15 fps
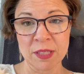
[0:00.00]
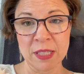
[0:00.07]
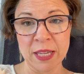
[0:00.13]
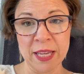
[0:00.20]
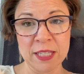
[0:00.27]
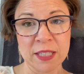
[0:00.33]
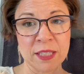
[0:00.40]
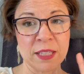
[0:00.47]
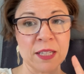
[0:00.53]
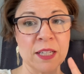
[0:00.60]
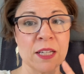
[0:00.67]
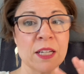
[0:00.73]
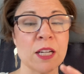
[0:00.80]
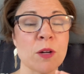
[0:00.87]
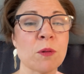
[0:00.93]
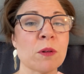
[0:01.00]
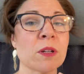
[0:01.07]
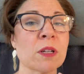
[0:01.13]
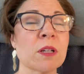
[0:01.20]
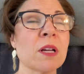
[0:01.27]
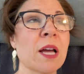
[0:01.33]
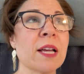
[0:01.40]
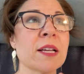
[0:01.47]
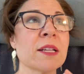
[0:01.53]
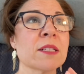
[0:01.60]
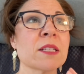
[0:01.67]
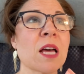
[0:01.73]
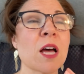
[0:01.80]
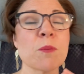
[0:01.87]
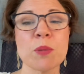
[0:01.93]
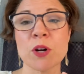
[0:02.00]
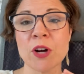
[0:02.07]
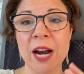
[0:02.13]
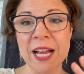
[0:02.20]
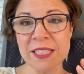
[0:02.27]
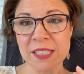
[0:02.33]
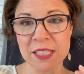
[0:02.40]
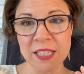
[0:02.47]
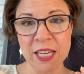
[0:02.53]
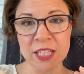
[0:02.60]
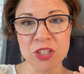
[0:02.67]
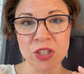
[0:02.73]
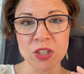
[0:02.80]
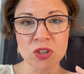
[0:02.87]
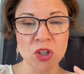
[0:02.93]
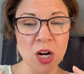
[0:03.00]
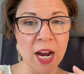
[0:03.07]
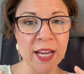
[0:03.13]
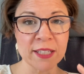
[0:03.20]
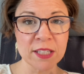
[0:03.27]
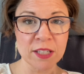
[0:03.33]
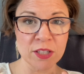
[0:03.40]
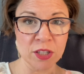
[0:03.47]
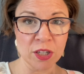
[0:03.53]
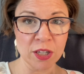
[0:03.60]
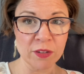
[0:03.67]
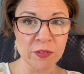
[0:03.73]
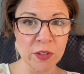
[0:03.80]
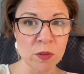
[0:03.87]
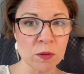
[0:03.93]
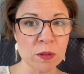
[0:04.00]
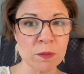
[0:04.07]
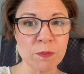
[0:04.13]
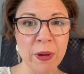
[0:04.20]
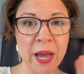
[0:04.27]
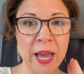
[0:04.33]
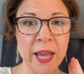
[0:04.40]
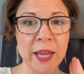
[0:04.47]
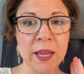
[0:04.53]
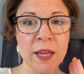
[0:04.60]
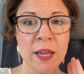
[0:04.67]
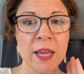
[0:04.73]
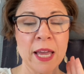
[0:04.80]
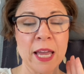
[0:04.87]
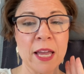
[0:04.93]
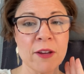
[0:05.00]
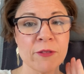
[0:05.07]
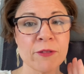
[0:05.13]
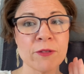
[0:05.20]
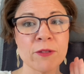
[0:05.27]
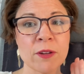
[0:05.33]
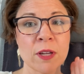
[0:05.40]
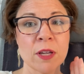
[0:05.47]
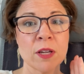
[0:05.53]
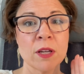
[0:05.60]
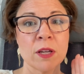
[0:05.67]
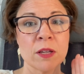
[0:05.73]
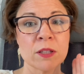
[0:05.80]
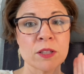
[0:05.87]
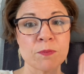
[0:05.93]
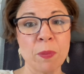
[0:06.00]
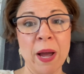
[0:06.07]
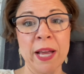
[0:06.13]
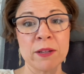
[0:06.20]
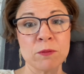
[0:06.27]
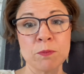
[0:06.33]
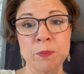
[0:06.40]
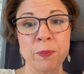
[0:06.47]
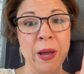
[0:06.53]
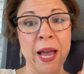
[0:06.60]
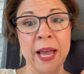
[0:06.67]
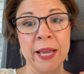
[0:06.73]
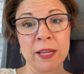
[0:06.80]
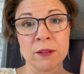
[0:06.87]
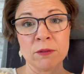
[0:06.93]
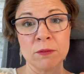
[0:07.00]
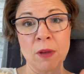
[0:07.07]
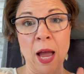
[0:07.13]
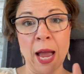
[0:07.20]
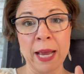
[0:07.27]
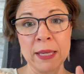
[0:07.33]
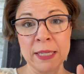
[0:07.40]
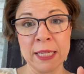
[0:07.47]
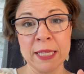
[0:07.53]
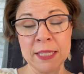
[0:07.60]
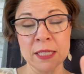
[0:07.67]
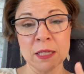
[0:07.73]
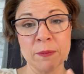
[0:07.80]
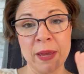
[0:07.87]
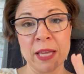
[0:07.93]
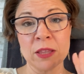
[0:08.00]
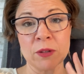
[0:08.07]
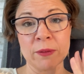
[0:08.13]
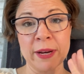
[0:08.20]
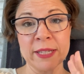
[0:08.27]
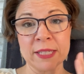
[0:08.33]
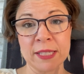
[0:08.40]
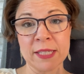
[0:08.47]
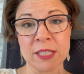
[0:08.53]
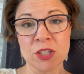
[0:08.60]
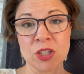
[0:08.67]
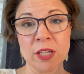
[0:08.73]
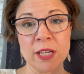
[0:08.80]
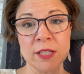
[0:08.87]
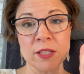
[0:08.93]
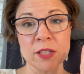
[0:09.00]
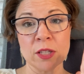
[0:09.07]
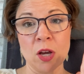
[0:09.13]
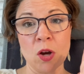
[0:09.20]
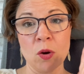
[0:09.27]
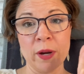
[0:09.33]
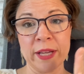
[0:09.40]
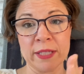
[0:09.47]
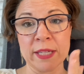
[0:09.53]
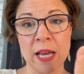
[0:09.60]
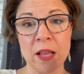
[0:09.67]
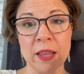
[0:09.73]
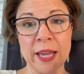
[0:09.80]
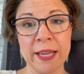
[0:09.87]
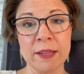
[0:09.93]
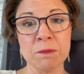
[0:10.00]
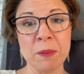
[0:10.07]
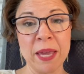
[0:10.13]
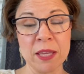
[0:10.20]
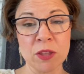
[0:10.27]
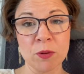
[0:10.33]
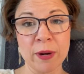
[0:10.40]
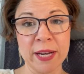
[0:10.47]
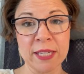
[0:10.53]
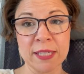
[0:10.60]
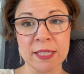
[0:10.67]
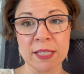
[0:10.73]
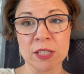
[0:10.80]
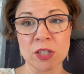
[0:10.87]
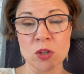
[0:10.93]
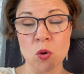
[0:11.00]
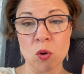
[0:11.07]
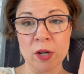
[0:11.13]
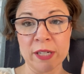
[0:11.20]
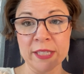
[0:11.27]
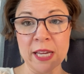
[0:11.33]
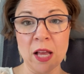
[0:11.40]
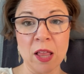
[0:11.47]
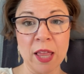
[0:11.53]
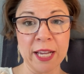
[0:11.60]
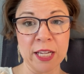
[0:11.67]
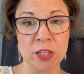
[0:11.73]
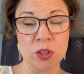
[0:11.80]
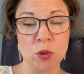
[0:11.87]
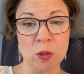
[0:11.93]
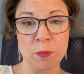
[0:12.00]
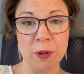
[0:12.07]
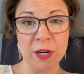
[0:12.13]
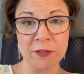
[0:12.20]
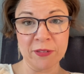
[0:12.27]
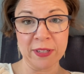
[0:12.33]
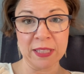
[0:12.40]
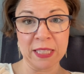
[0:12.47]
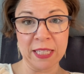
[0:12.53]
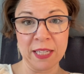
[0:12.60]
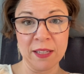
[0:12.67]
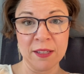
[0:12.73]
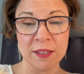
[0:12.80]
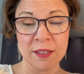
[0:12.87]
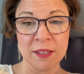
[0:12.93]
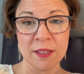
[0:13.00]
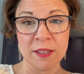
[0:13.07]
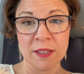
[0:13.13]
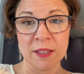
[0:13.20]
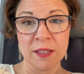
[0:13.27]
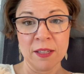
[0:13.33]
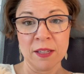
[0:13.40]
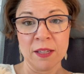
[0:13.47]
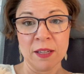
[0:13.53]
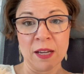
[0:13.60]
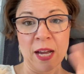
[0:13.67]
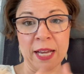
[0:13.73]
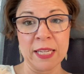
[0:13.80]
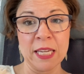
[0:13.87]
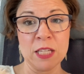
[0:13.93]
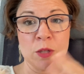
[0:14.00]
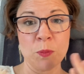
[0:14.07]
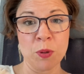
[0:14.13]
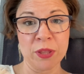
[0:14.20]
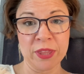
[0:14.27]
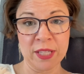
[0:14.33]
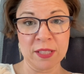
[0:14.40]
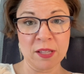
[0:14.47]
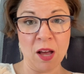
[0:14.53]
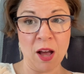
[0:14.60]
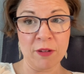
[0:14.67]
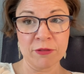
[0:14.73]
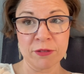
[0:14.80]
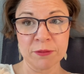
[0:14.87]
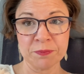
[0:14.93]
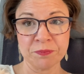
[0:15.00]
Is procrastination trying to serve you by I need to make the right decision, and so until I make the right decision, or until I can do it perfectly, I need to put this off?